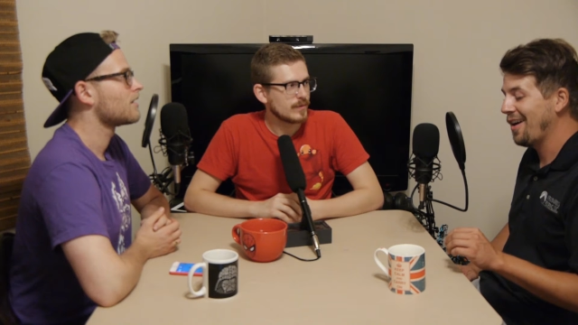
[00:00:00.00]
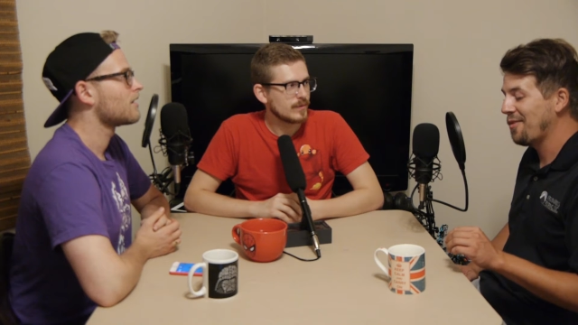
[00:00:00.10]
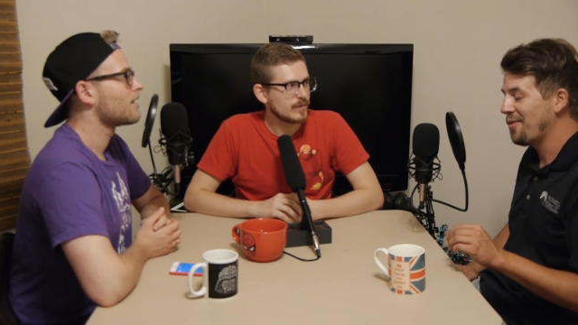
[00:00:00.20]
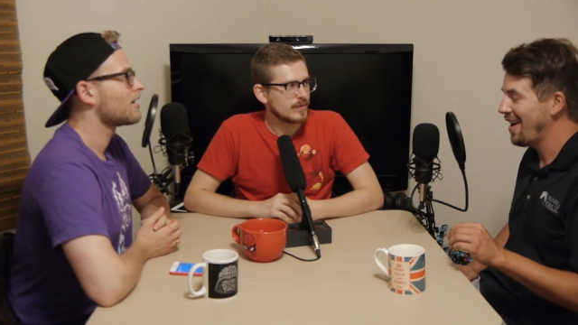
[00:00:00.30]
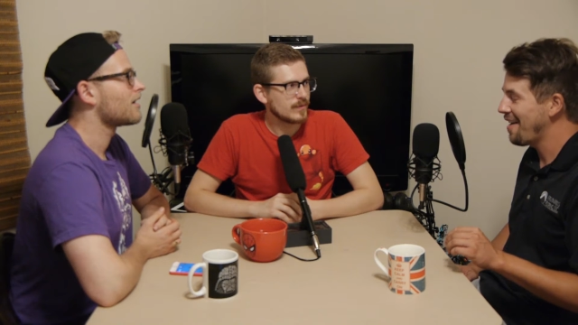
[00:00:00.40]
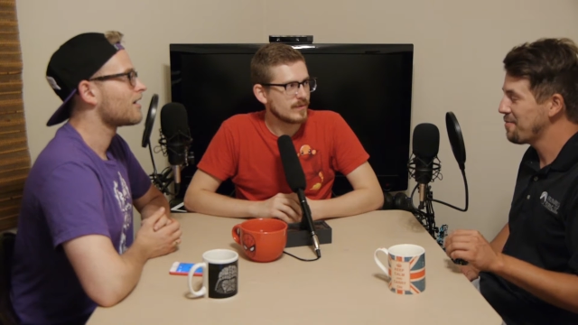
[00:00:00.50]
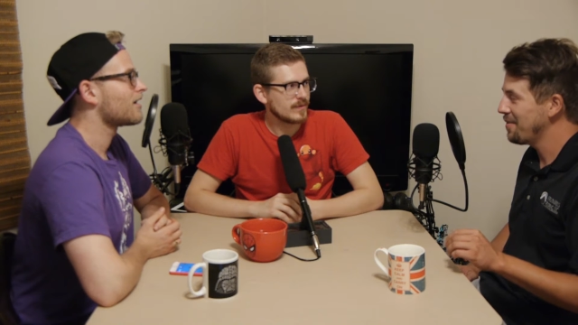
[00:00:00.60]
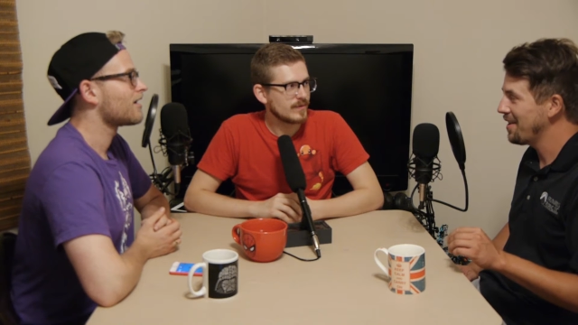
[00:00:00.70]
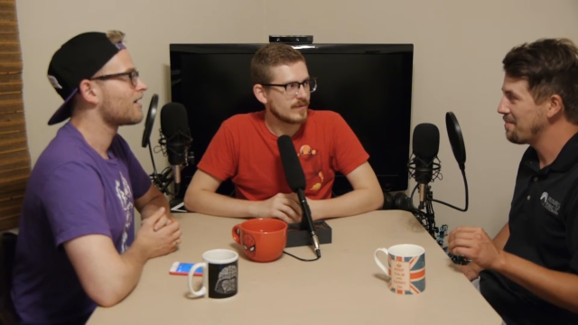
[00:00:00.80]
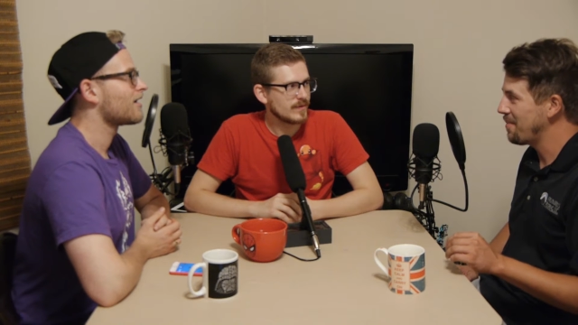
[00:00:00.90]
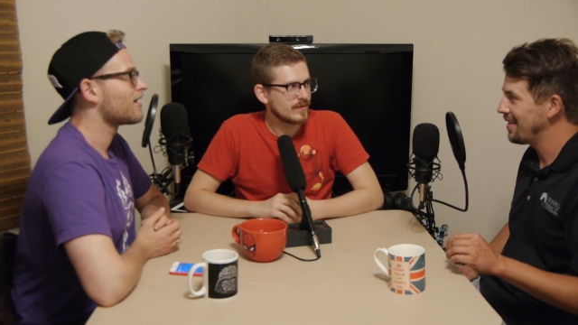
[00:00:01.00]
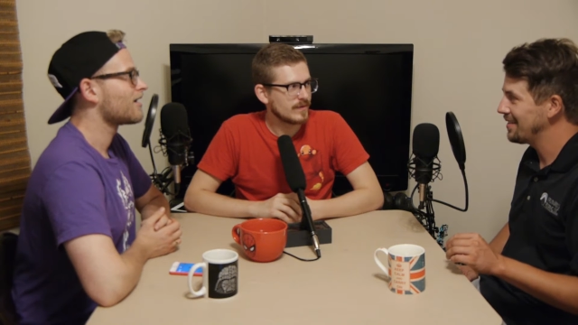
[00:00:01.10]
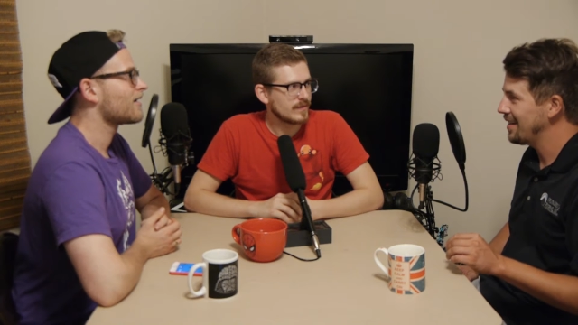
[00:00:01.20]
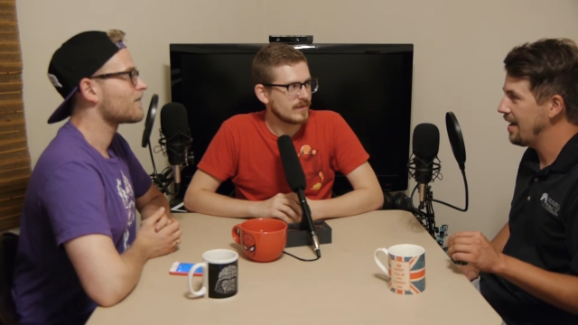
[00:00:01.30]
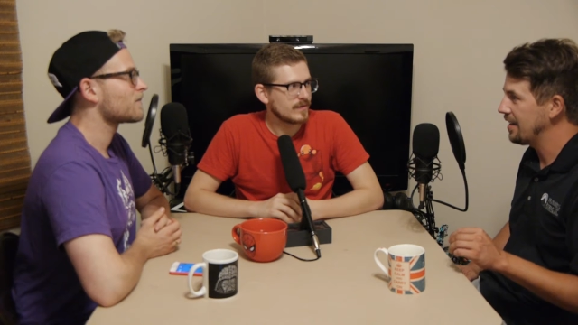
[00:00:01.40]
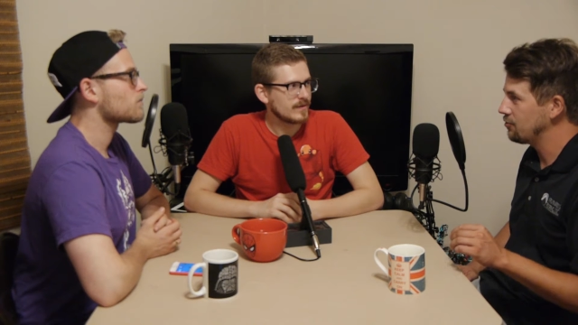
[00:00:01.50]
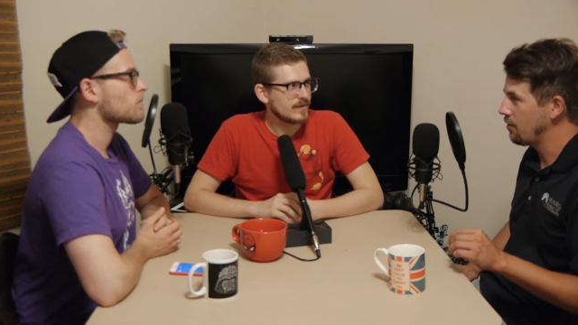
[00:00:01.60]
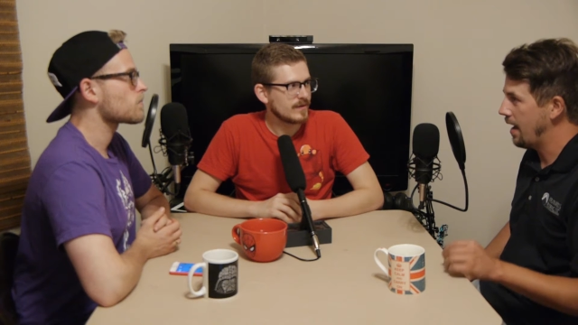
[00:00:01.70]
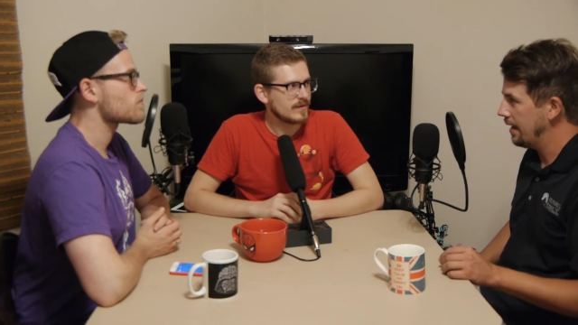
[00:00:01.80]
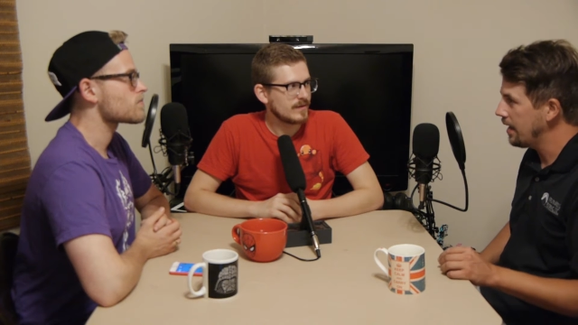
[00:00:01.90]
Speaker 1: out why everybody in Bonne Terre had
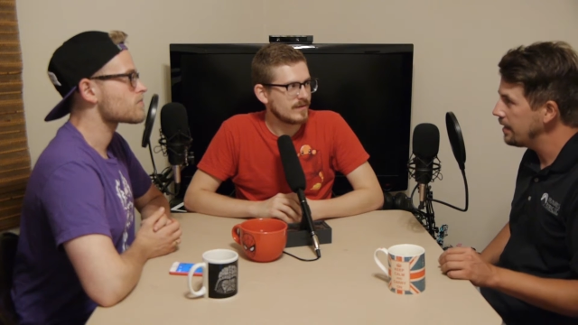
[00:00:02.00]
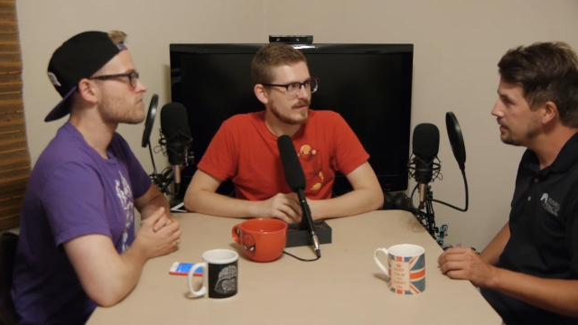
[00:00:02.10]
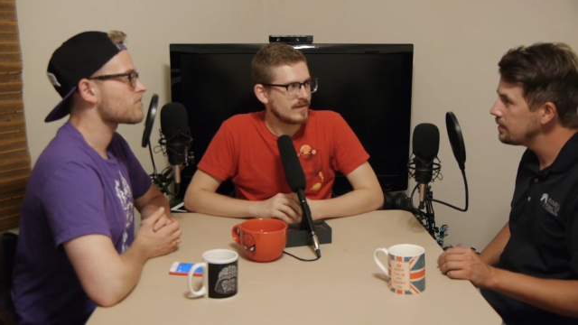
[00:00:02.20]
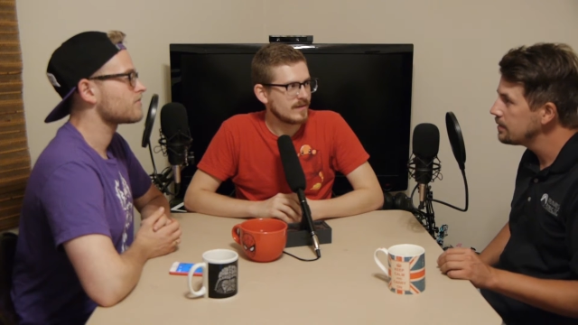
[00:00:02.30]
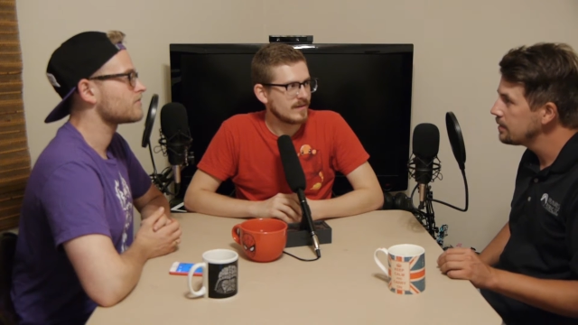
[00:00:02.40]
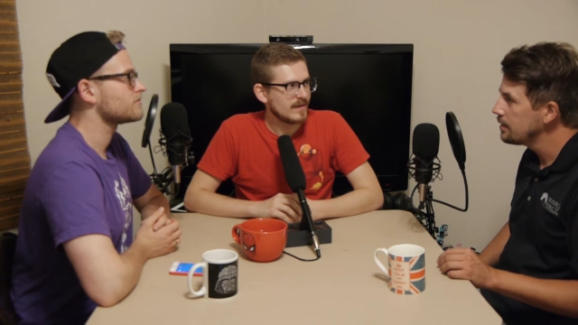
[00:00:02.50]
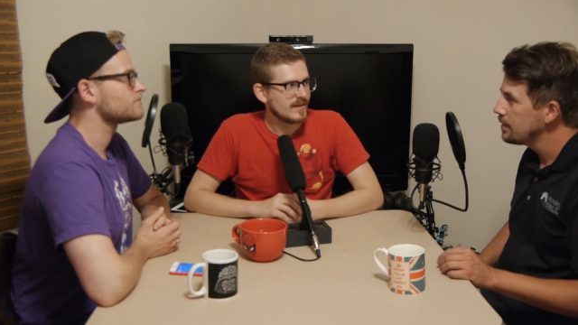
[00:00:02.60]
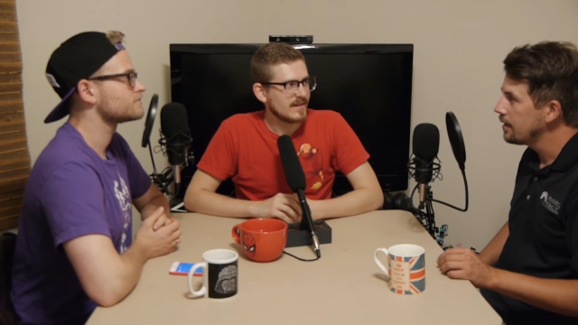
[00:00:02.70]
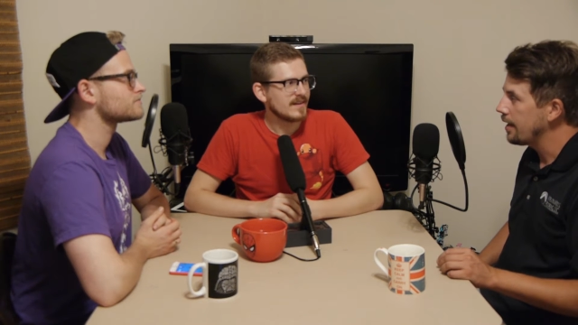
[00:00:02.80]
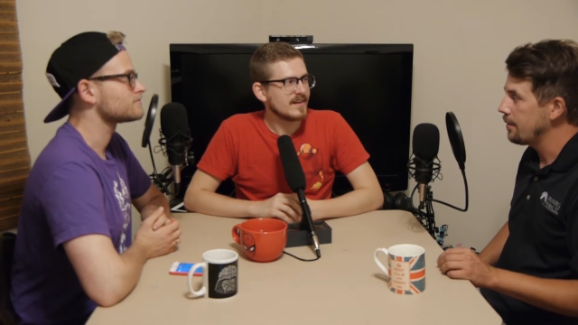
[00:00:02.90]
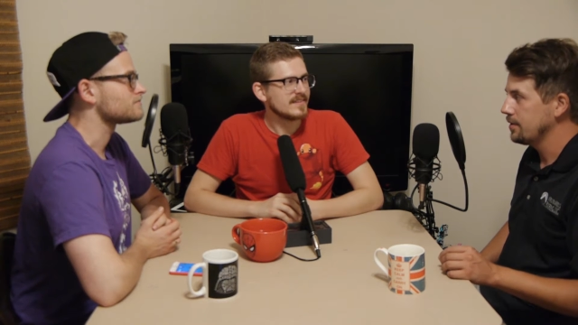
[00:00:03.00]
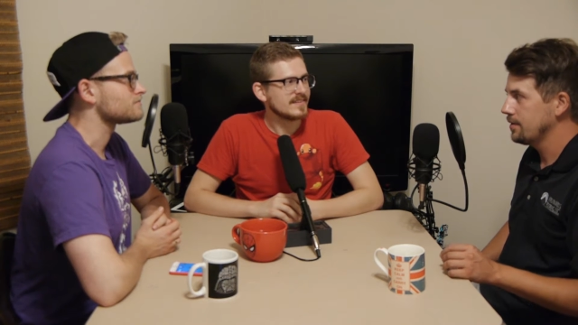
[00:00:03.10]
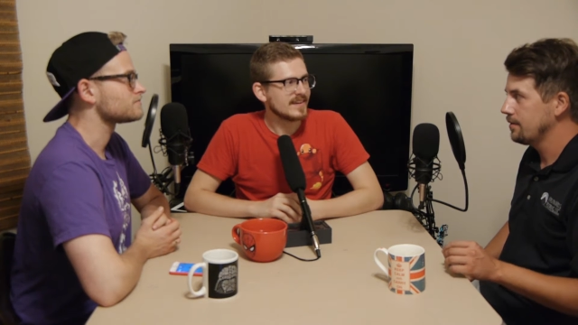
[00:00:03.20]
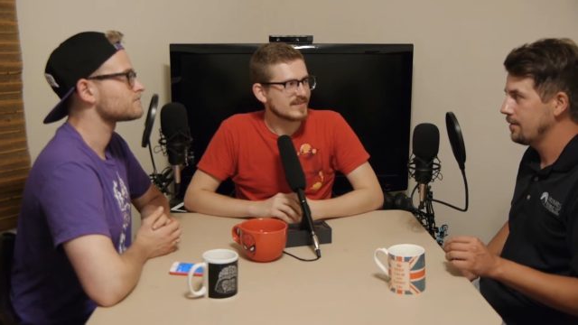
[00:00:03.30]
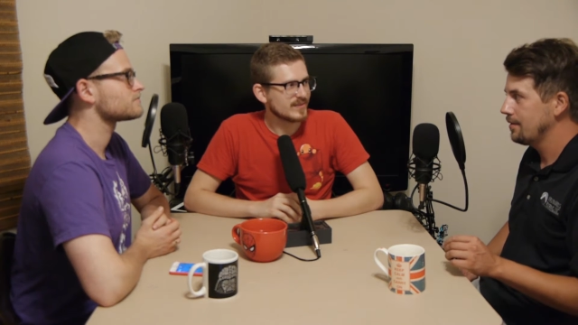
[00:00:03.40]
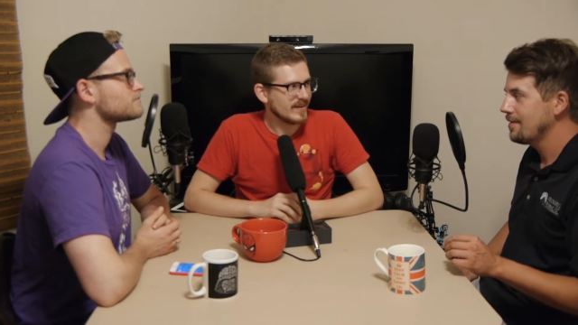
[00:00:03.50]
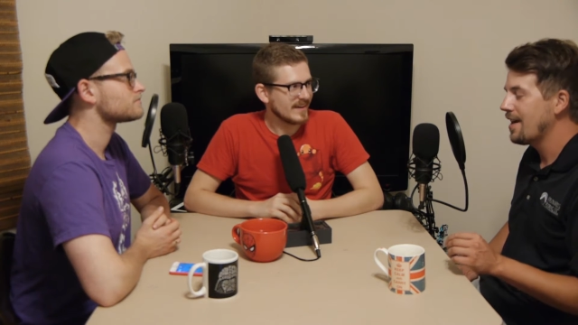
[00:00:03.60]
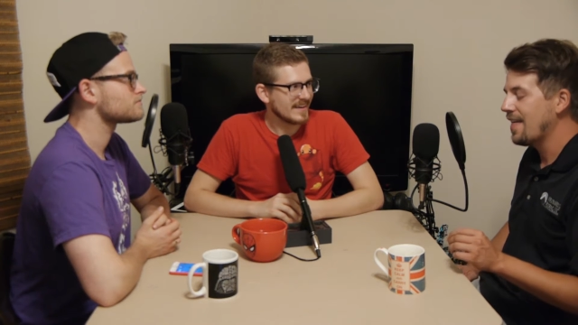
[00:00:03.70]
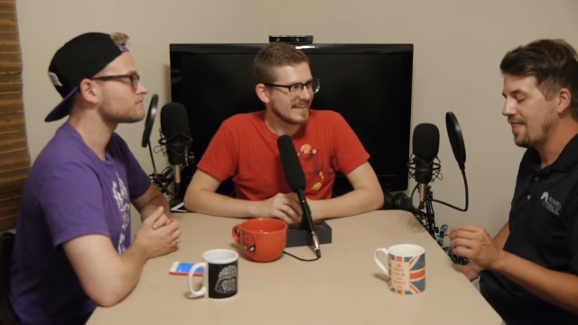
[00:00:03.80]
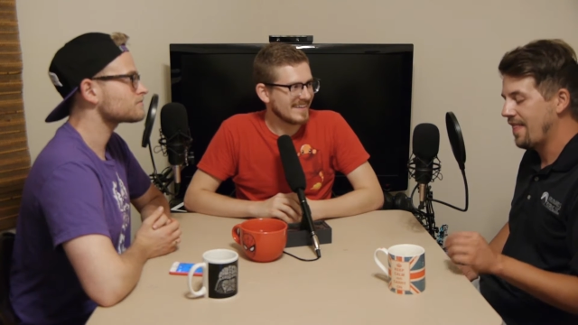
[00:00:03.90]
Dragonites it and is. that's
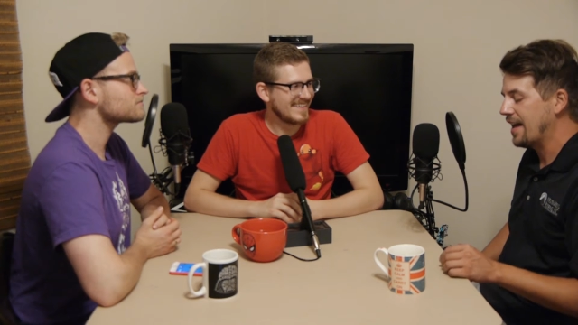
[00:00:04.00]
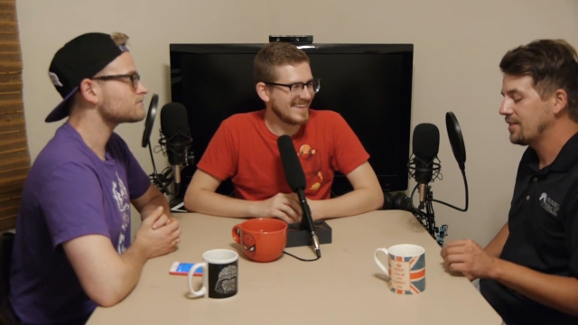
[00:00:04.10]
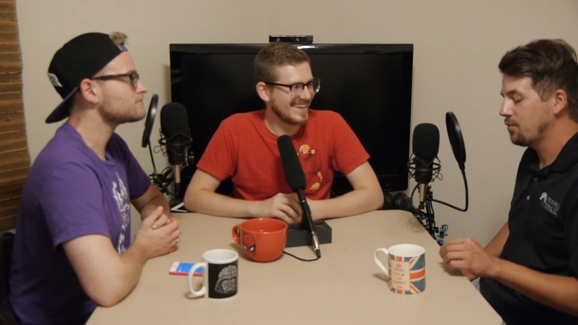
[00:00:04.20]
why. And that's